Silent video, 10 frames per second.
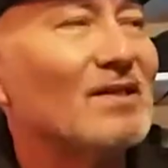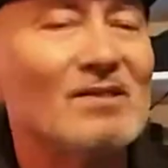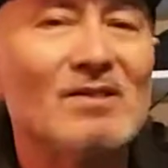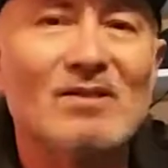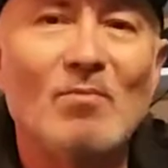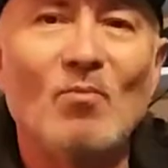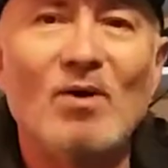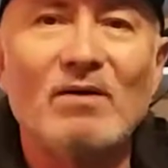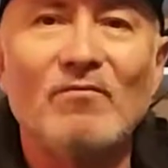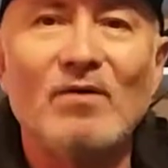This is number
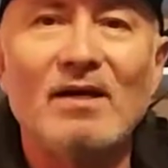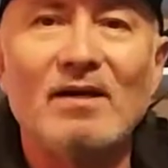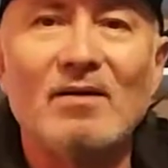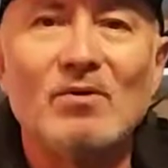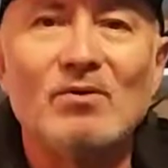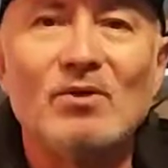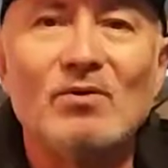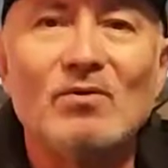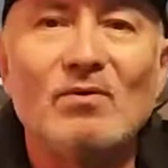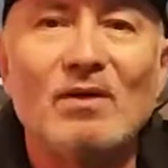1 fret, number
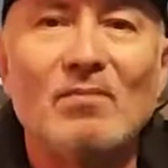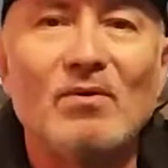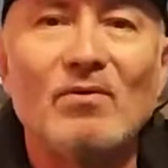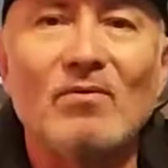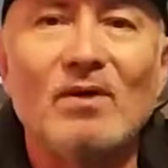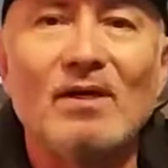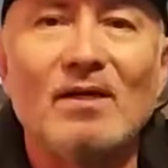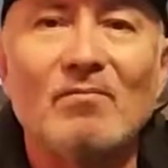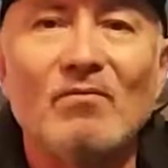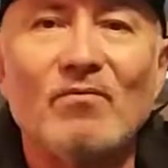2, number 3,
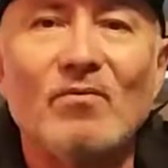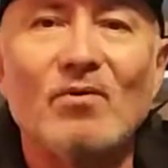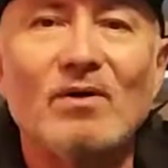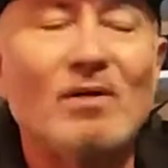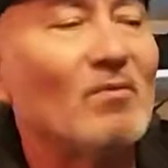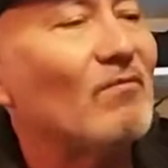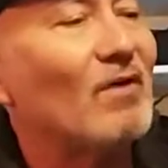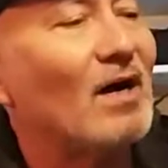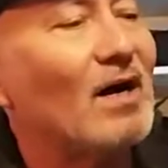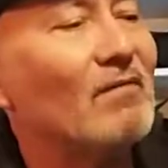number 4, number
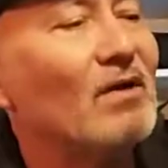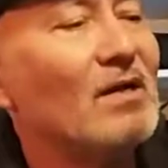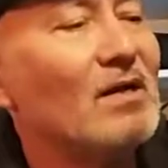5,